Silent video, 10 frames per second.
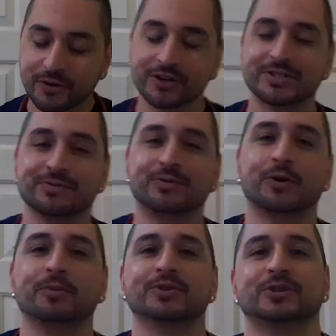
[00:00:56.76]
first and
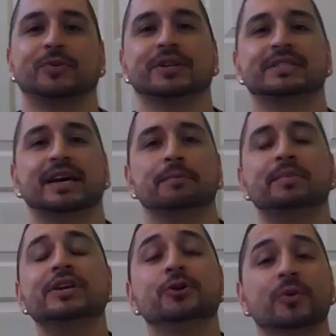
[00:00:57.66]
foremost, I want to say
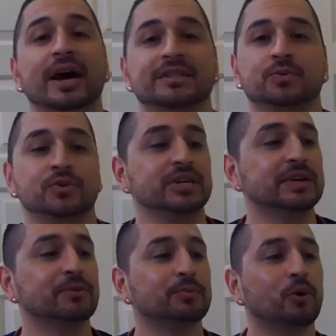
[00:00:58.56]
be direct. When you
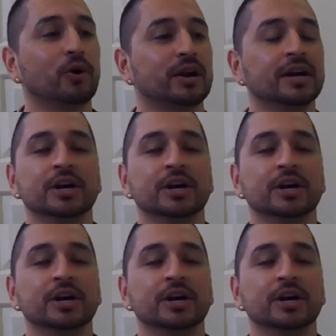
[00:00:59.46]
give report,